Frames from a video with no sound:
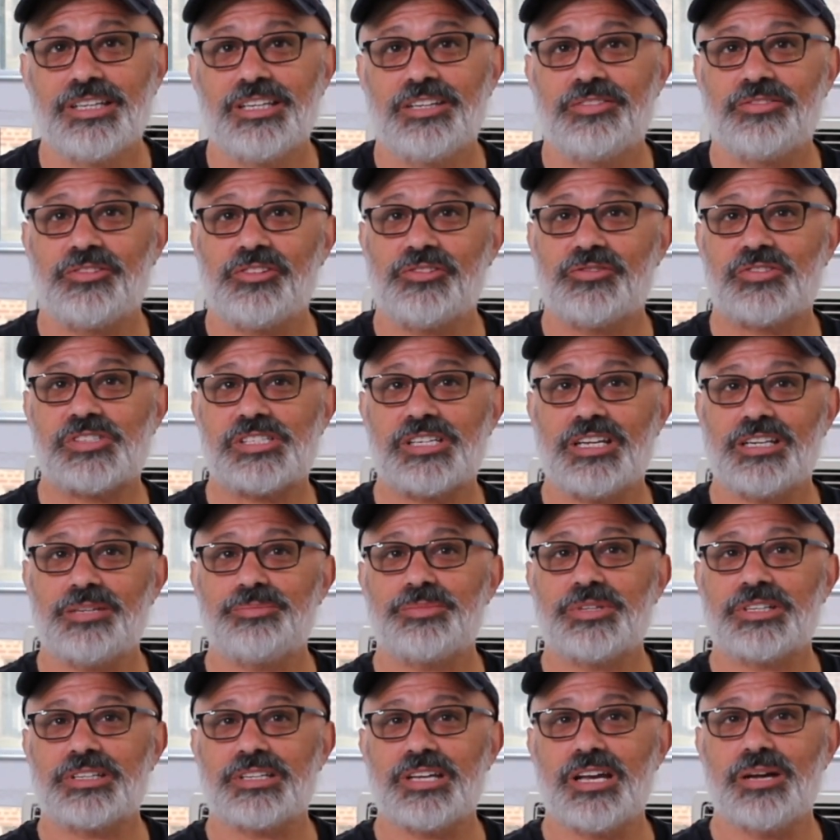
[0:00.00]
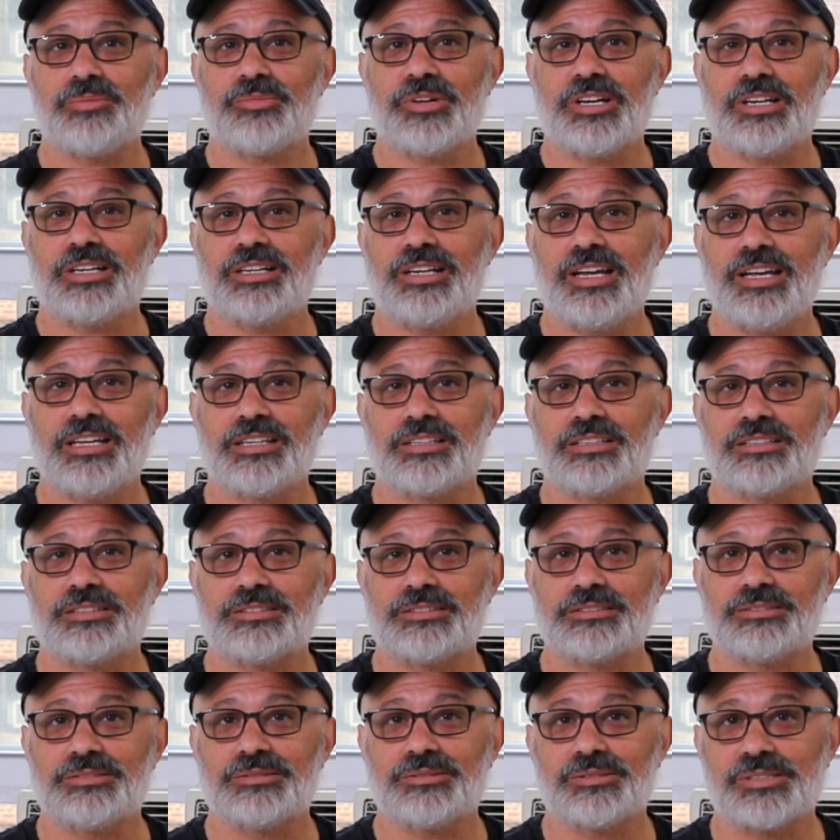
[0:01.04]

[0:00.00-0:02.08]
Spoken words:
If you've set up the camera at an angle,